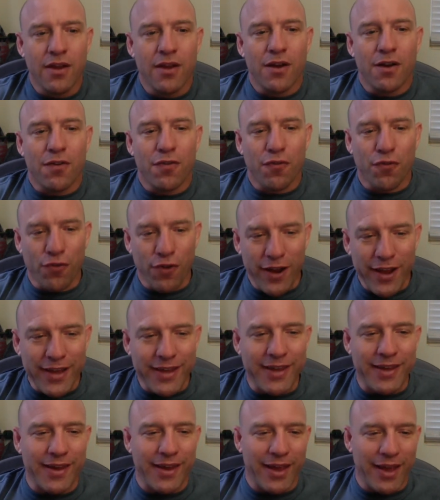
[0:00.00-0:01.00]

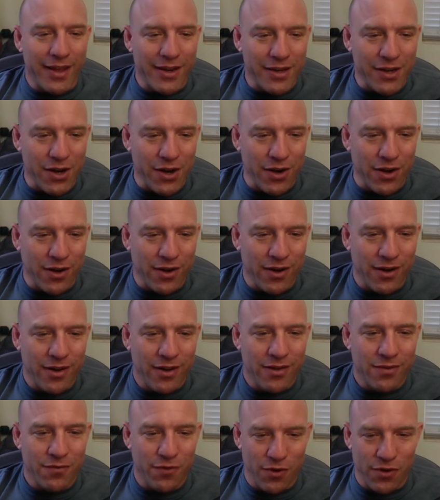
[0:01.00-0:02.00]
Frankie Edgar
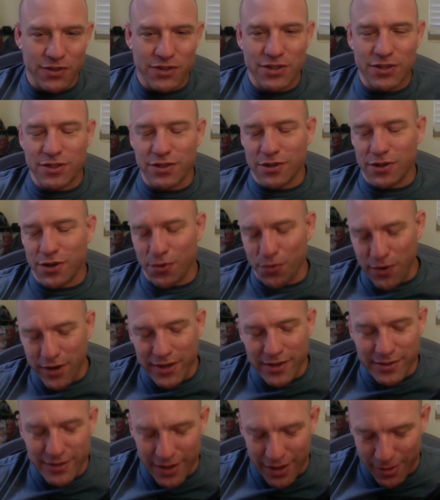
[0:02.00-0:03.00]
versus a
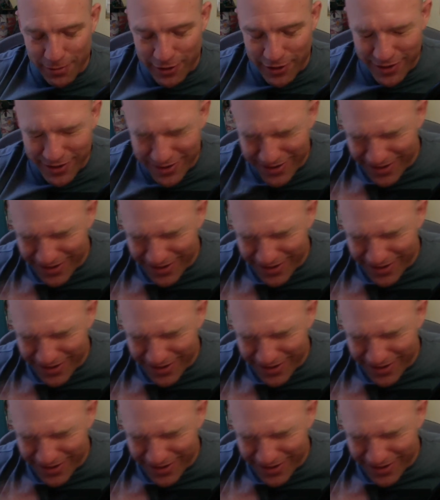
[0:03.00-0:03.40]
Korean Zombie.